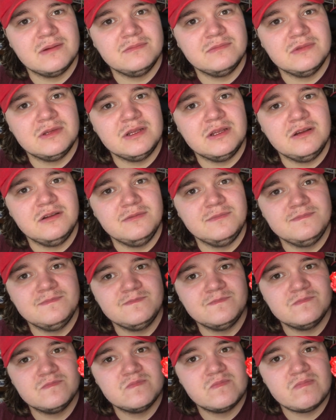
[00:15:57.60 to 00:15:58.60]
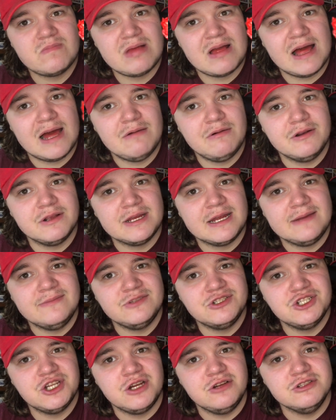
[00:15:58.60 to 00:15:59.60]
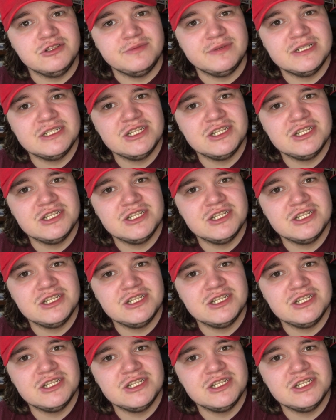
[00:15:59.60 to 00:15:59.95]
I don't know how well the camera shows it, but there's